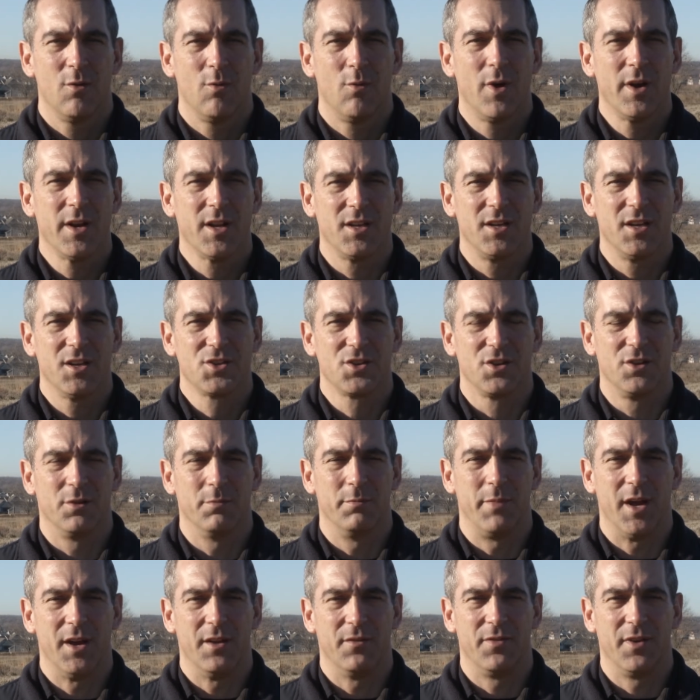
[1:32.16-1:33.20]
One additional
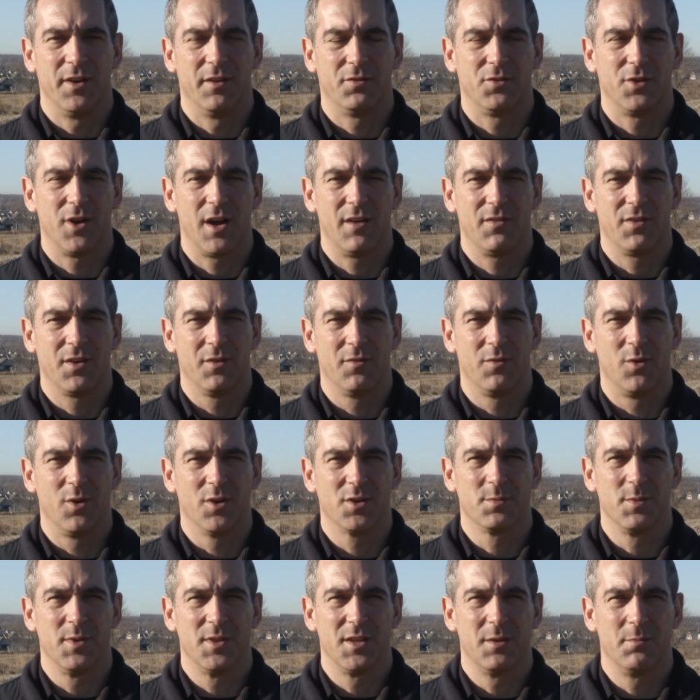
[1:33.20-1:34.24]
benefit of traffic
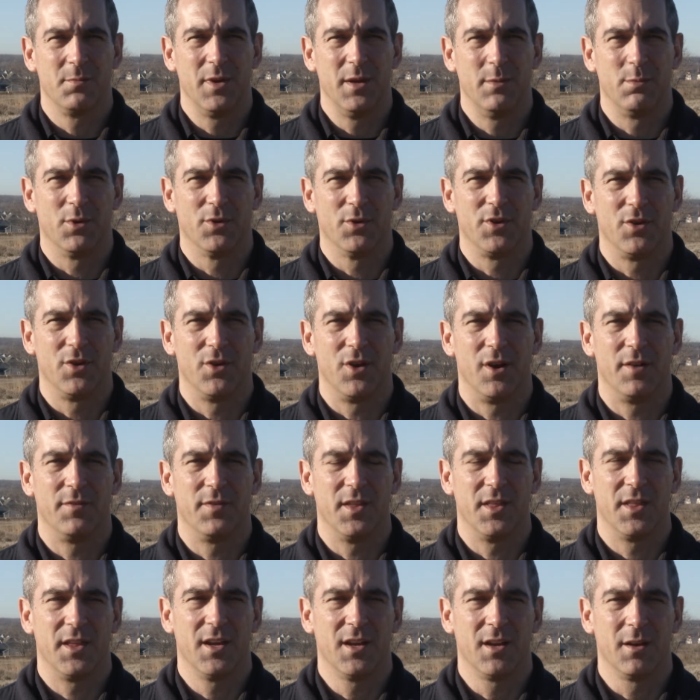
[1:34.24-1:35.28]
enforcement that people don't
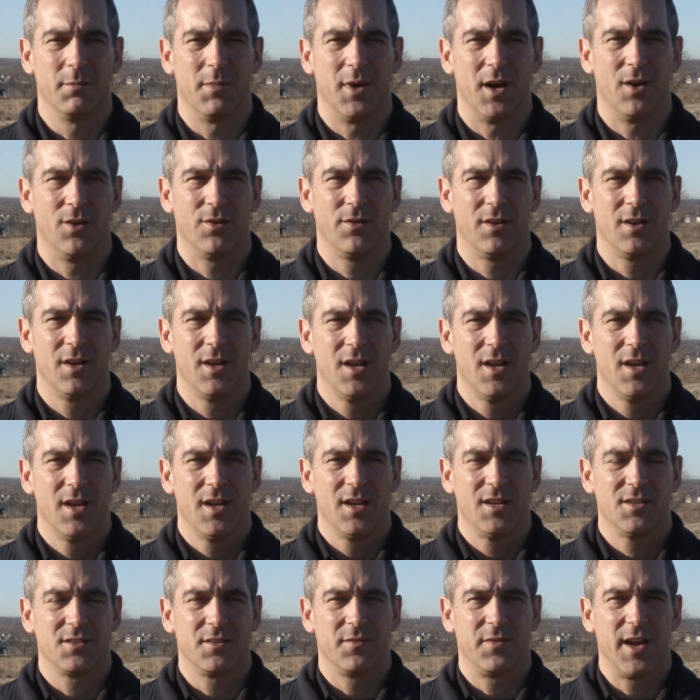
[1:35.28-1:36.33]
often think about
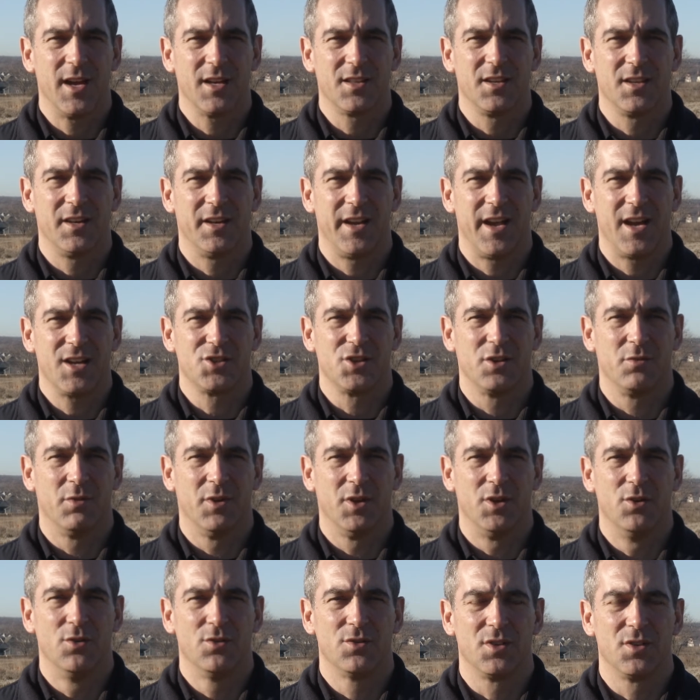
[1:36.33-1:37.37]
is the fact that it actually
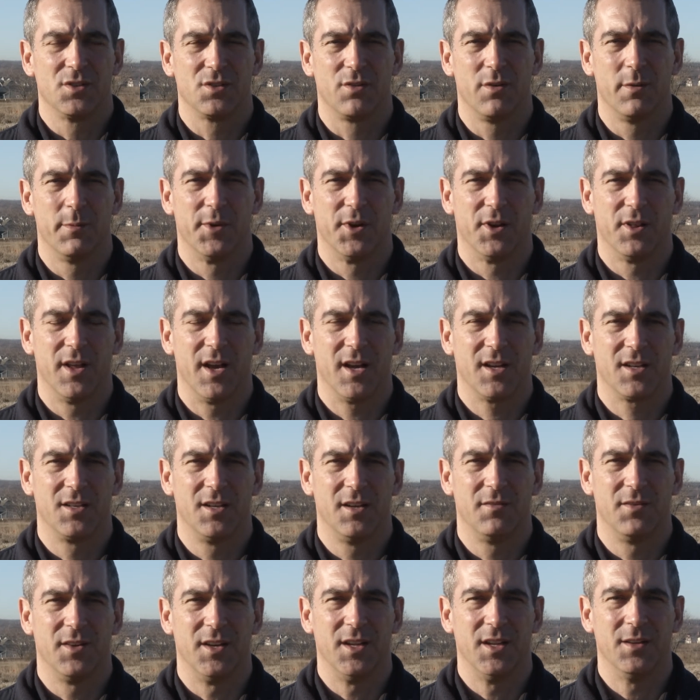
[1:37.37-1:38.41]
reduces criminal
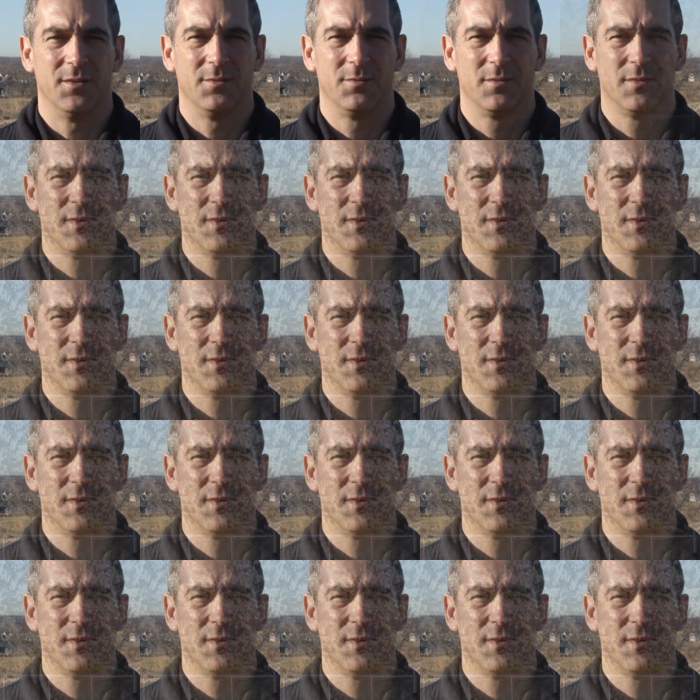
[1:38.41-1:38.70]
activity.